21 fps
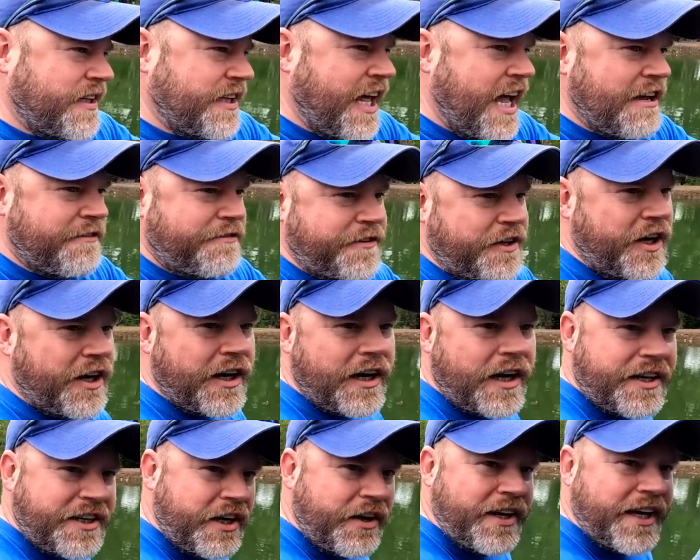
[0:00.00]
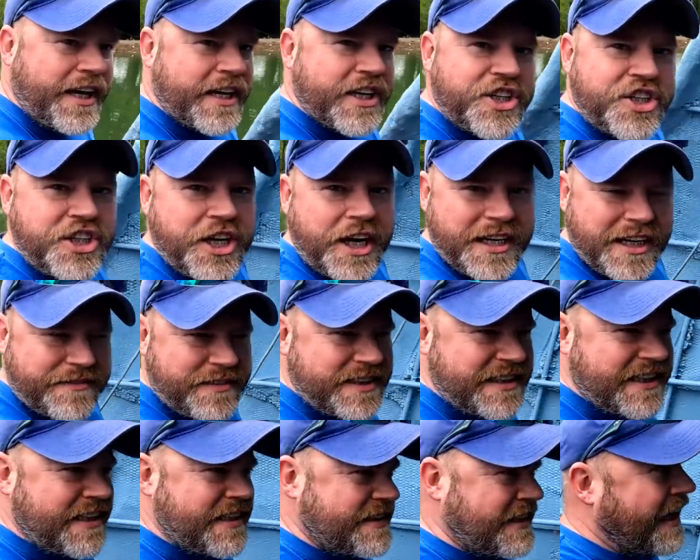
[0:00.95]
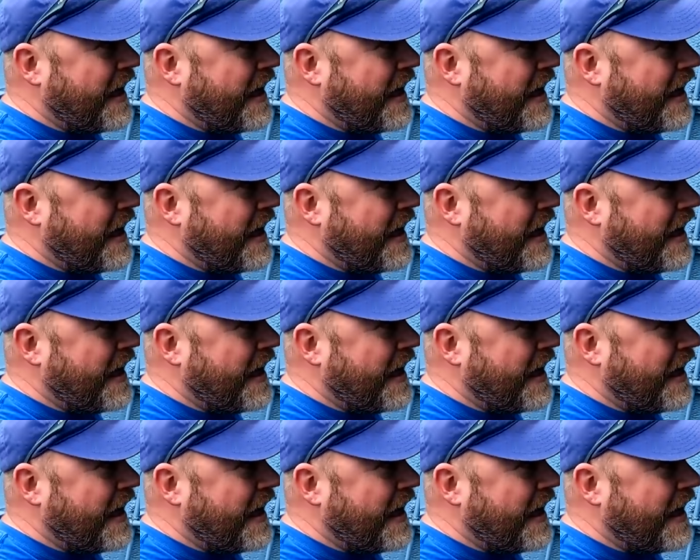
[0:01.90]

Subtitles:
a lifeguard, you know, you gotta shut everything